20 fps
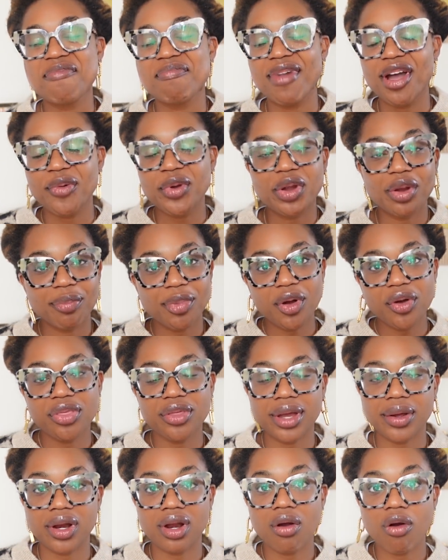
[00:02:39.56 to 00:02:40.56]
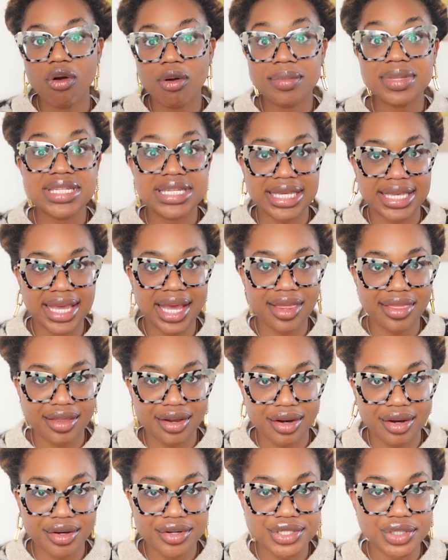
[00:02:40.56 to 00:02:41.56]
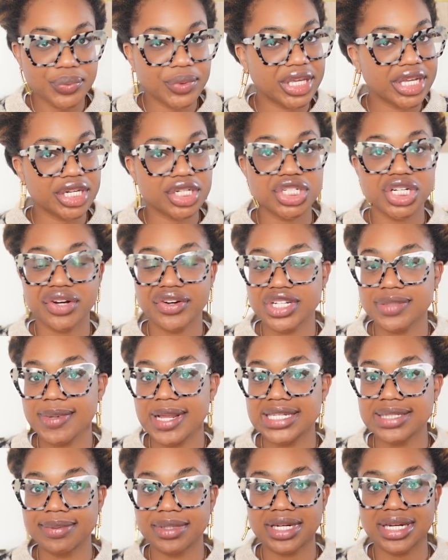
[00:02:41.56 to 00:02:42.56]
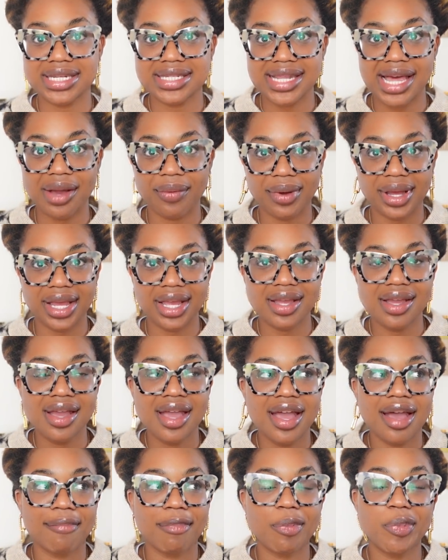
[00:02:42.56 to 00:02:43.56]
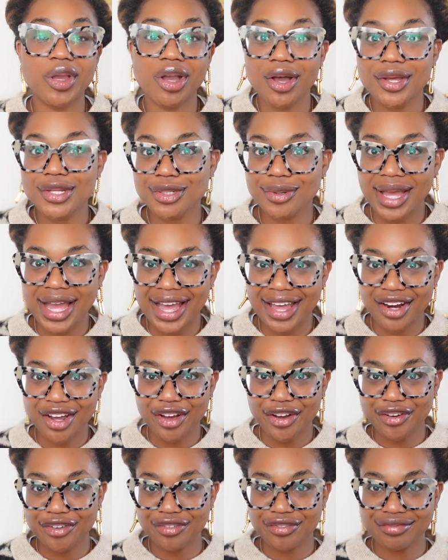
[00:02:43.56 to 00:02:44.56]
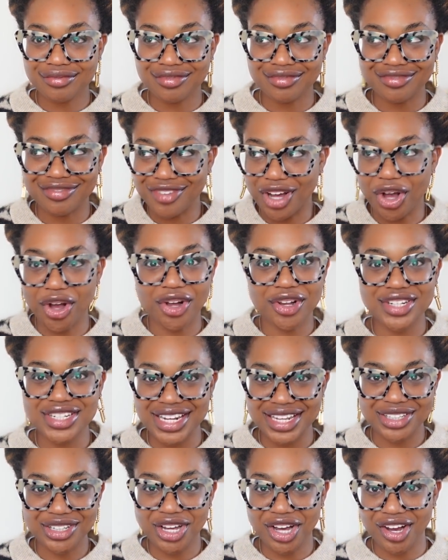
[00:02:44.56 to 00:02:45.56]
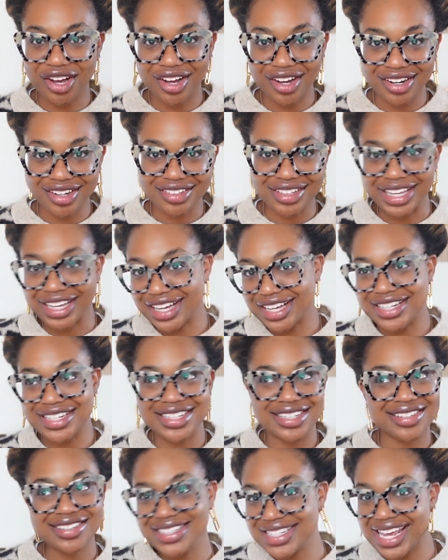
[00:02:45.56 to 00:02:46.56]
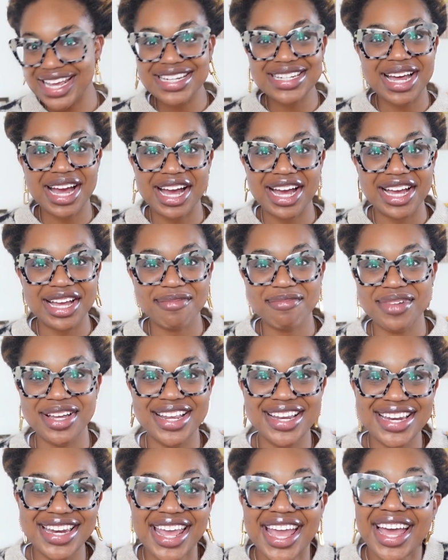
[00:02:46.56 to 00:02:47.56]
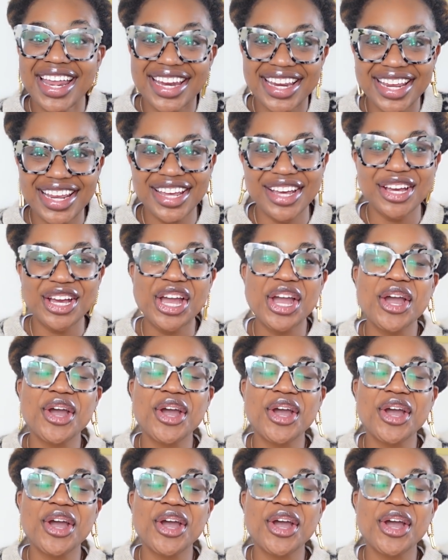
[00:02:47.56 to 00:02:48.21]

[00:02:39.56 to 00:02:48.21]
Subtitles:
but we were both at home together so we could share responsibilities that way. But we also had a all day long, a daytime nanny